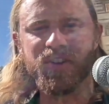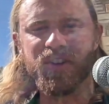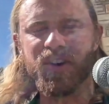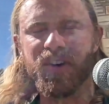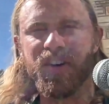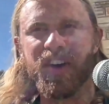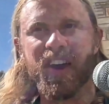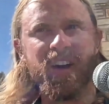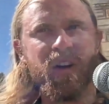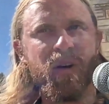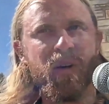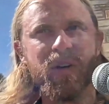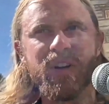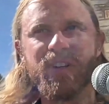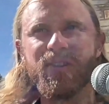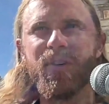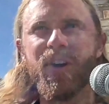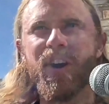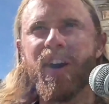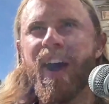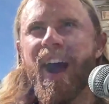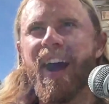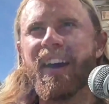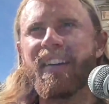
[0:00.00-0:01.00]
So again, always
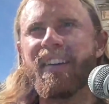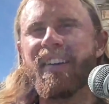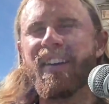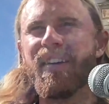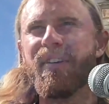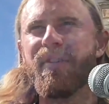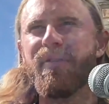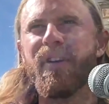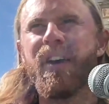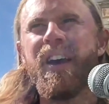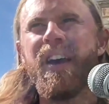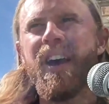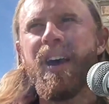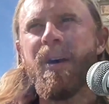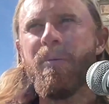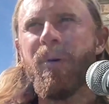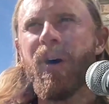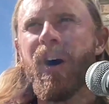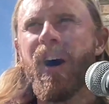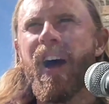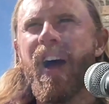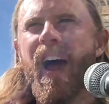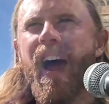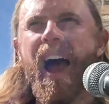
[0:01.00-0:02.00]
very active,
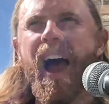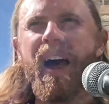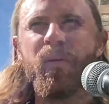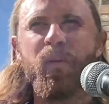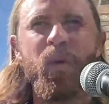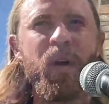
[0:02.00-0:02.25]
but had